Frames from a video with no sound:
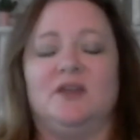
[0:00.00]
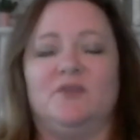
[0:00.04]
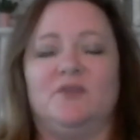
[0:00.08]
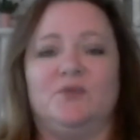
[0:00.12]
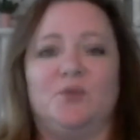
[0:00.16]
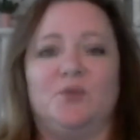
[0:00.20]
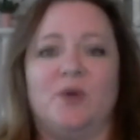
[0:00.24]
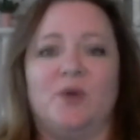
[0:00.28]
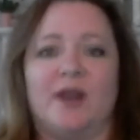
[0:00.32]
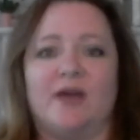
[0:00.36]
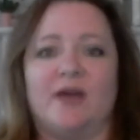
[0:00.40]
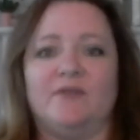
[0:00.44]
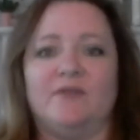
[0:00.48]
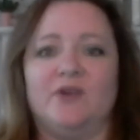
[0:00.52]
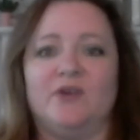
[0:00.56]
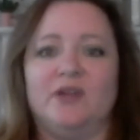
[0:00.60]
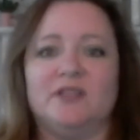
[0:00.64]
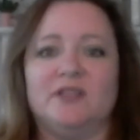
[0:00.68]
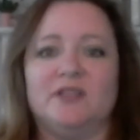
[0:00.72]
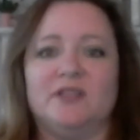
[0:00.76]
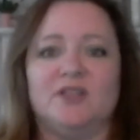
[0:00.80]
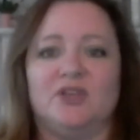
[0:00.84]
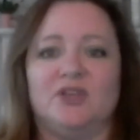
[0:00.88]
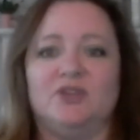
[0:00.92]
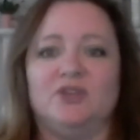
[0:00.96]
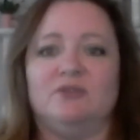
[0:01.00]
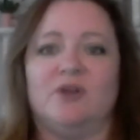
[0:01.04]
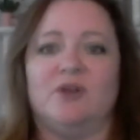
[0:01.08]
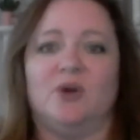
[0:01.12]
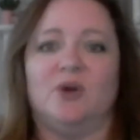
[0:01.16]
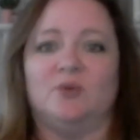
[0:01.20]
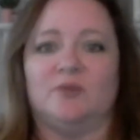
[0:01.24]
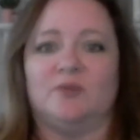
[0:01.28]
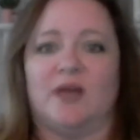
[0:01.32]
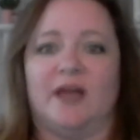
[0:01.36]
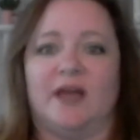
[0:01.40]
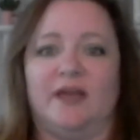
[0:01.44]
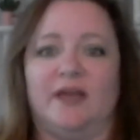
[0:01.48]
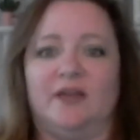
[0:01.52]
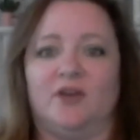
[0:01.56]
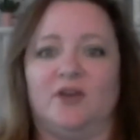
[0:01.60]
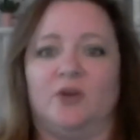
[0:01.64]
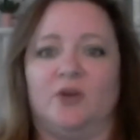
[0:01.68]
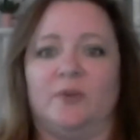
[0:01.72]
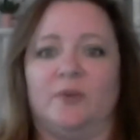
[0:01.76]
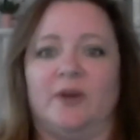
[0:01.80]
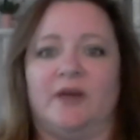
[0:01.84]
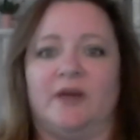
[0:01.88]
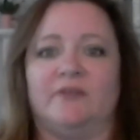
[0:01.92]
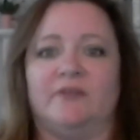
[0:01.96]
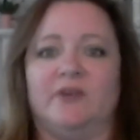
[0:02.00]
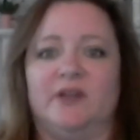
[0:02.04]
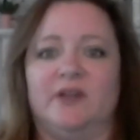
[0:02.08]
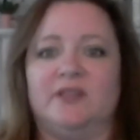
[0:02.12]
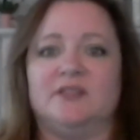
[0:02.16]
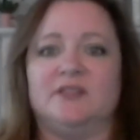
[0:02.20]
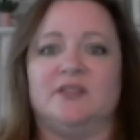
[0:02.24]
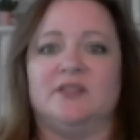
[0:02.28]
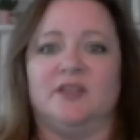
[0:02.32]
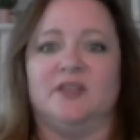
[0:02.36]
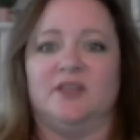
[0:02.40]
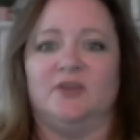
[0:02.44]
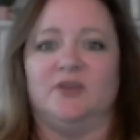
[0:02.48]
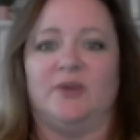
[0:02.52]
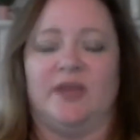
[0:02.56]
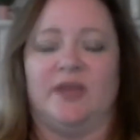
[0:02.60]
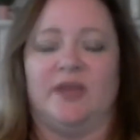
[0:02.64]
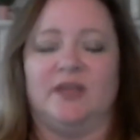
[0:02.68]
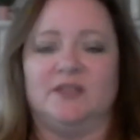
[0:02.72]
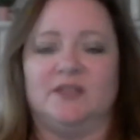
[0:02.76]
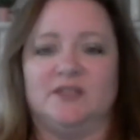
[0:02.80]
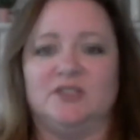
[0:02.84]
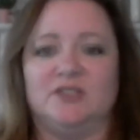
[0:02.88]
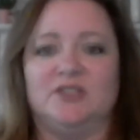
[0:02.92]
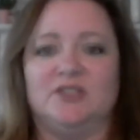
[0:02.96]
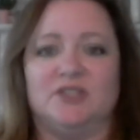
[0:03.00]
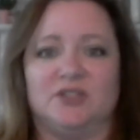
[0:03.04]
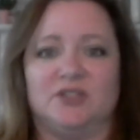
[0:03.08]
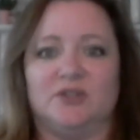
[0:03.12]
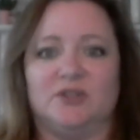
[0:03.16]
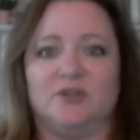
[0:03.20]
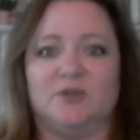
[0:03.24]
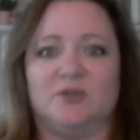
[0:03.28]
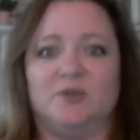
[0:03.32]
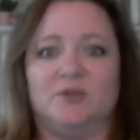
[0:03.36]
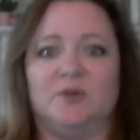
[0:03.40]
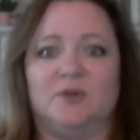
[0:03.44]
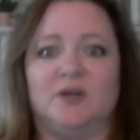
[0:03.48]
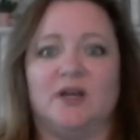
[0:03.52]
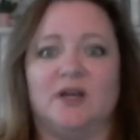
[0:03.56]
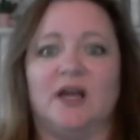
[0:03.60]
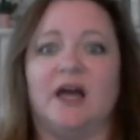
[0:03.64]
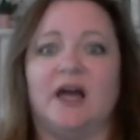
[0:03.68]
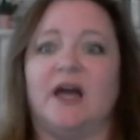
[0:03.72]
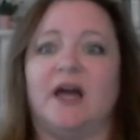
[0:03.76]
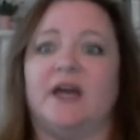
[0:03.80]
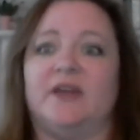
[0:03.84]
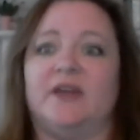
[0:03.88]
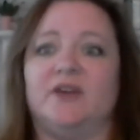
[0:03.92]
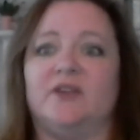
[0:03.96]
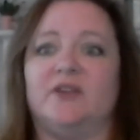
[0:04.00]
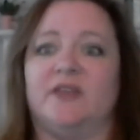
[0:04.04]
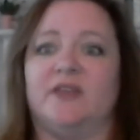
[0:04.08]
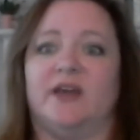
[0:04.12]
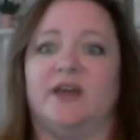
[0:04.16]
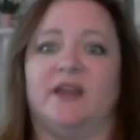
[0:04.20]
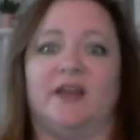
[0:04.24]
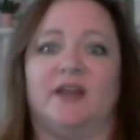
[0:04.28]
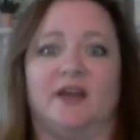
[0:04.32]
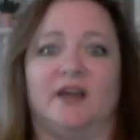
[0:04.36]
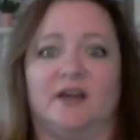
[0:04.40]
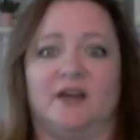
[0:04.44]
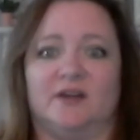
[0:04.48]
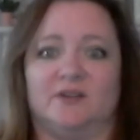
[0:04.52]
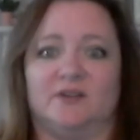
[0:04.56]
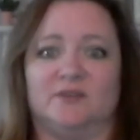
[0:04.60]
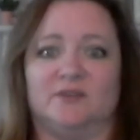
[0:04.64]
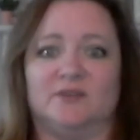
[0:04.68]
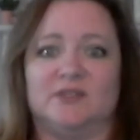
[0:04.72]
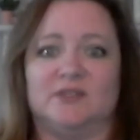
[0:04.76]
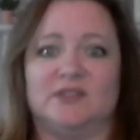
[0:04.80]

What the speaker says: whatever it is that you don't like or whatever it is that you hate to do, hire that out.